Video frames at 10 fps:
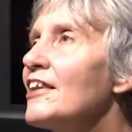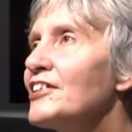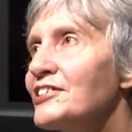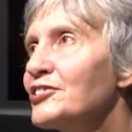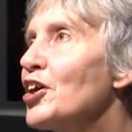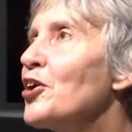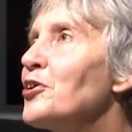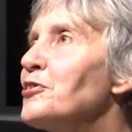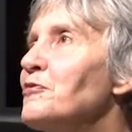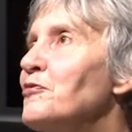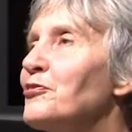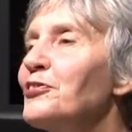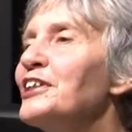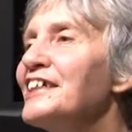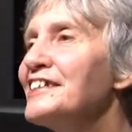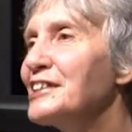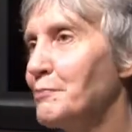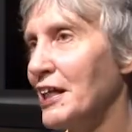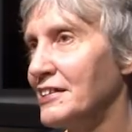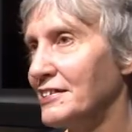There's no free
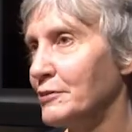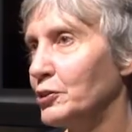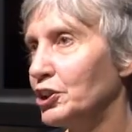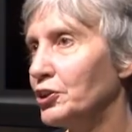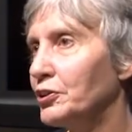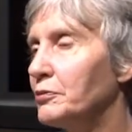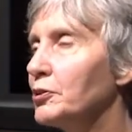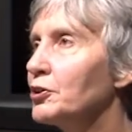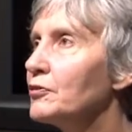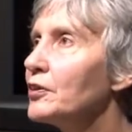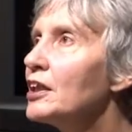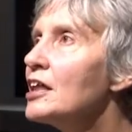space in which you can move.